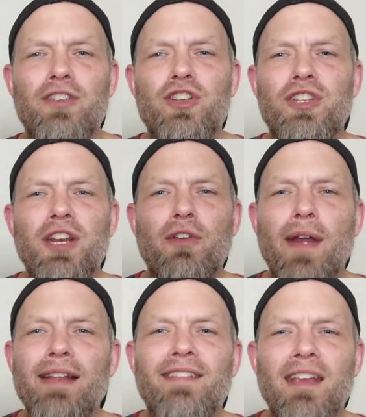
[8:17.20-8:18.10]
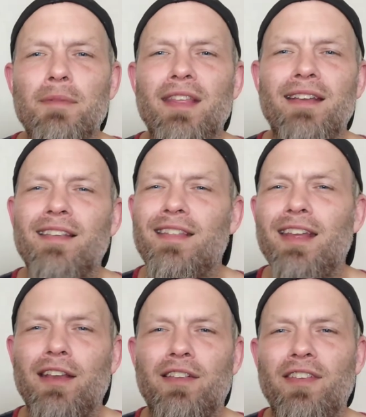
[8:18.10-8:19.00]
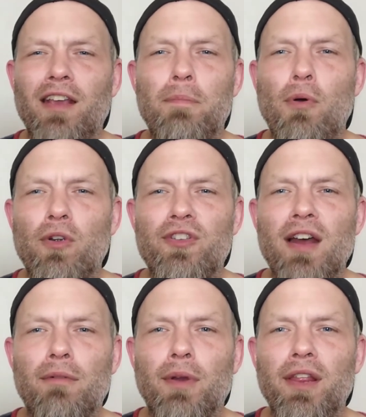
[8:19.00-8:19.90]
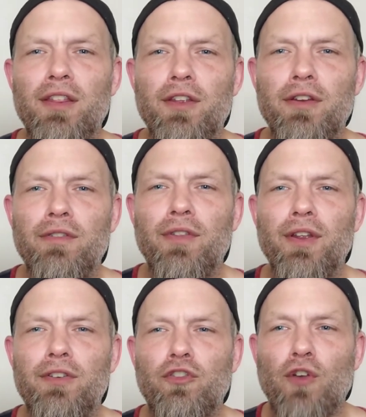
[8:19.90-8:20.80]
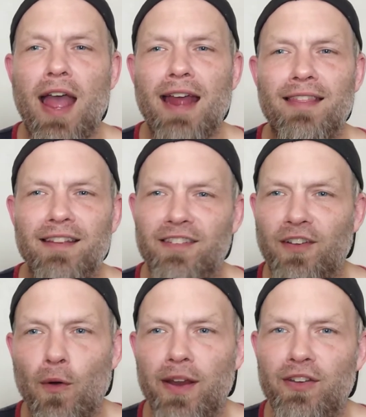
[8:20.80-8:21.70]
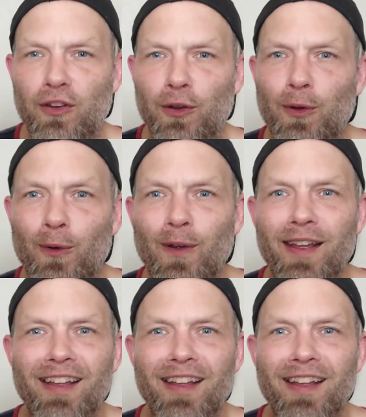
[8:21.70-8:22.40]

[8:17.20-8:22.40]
Just in the grand scheme of things, I think Singapore's not really the track that's going to,